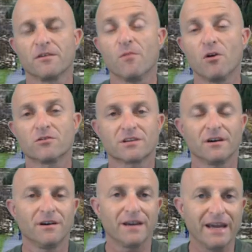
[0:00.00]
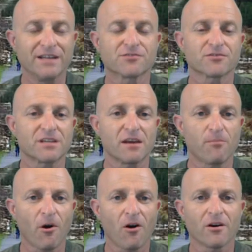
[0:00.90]
the most interesting
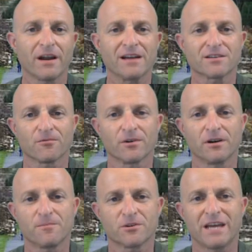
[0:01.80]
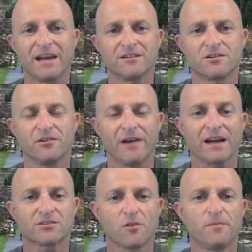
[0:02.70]
part as it really pertains to
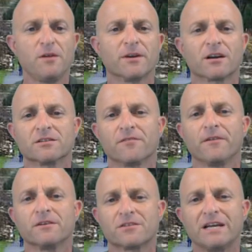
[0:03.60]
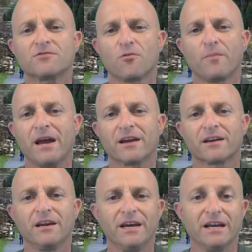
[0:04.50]
XRP, because if a central bank
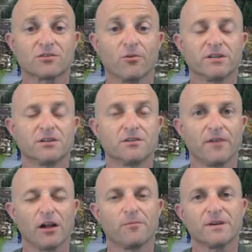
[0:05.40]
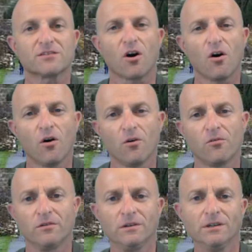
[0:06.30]
is going to develop its
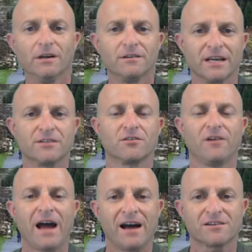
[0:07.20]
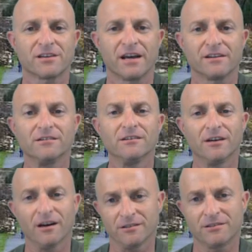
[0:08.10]
own digital asset
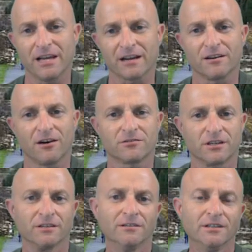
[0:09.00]
technology,